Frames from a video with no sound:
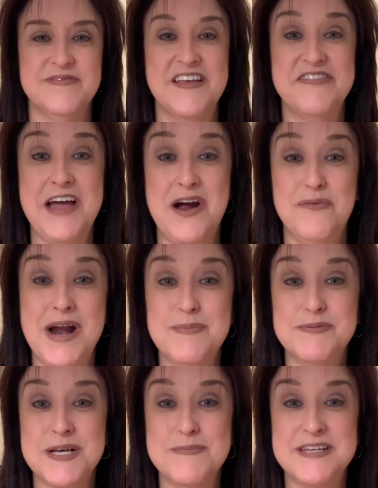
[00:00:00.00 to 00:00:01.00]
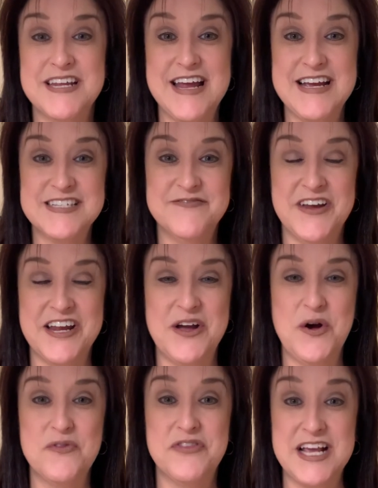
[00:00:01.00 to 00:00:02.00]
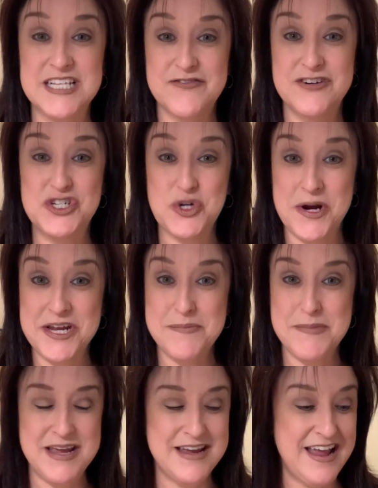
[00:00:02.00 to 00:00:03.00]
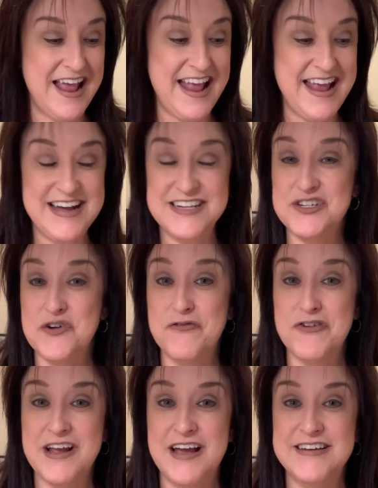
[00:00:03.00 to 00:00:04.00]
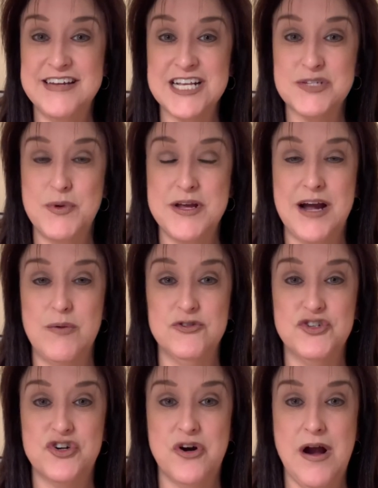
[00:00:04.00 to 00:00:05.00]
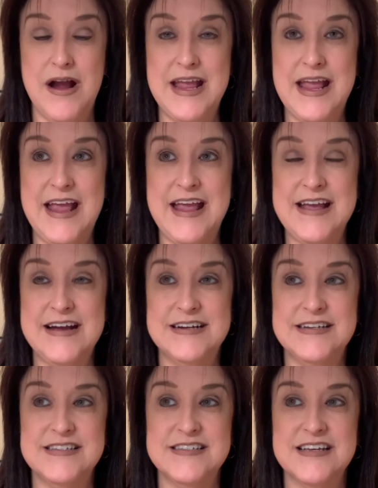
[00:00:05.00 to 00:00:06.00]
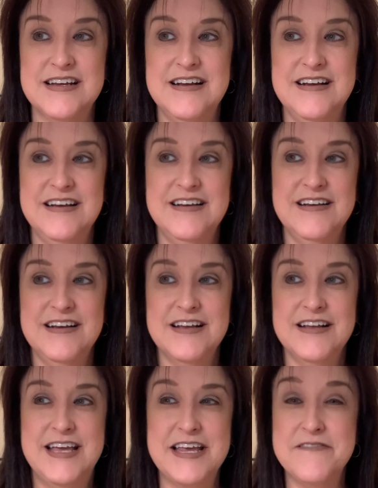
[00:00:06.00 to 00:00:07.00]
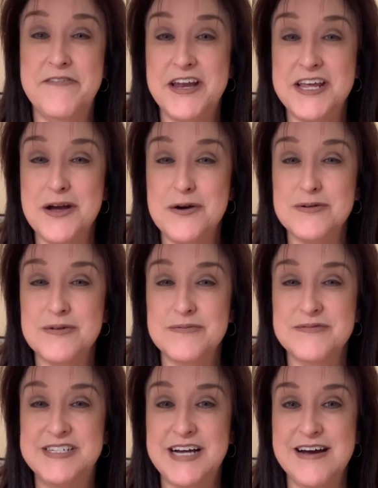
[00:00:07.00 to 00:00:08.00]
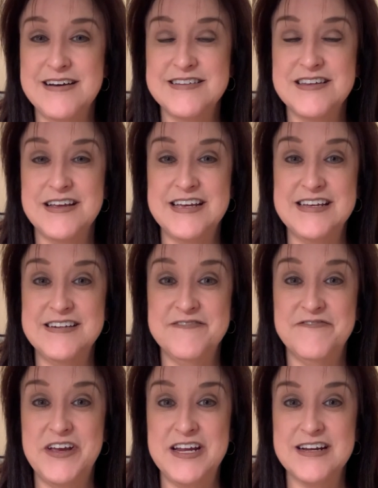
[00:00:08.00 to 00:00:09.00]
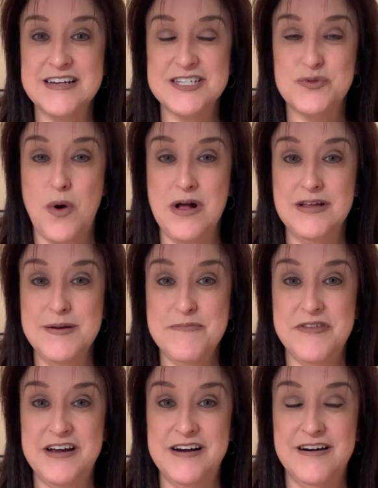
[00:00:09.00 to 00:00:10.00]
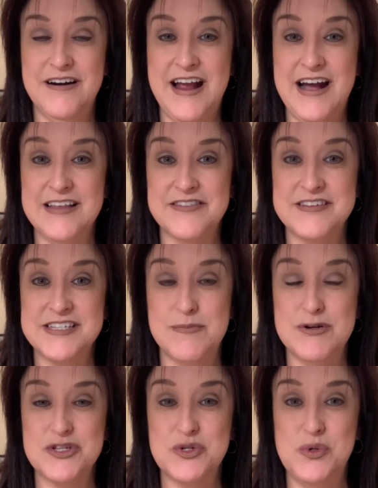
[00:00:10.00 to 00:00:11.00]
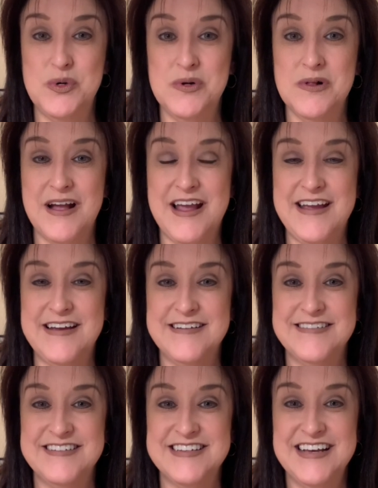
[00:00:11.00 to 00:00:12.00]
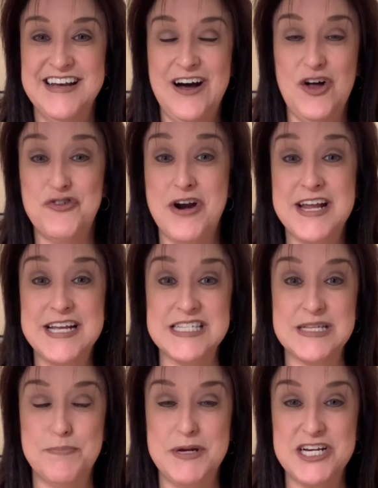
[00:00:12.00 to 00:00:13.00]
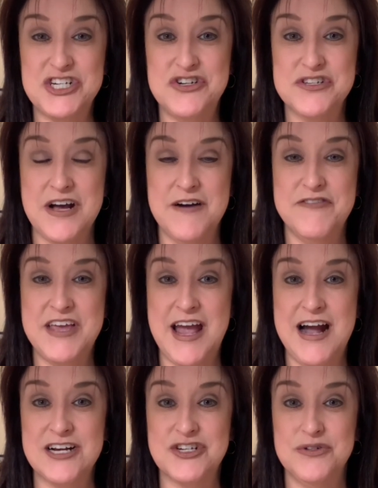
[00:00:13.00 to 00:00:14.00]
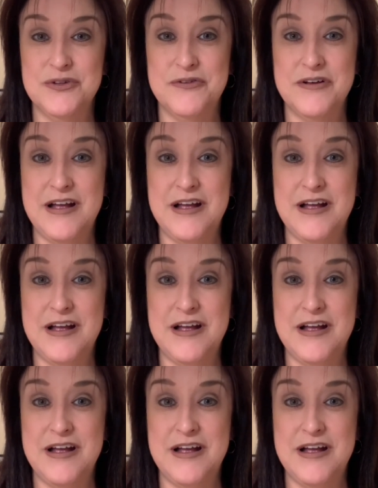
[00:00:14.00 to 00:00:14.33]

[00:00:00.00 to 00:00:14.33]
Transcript: That wraps up today's video. Thanks for joining me. And don't forget, next week I will try and get a video done in Phoenix while I'm there at summer school and I'll try and get some pictures of the actual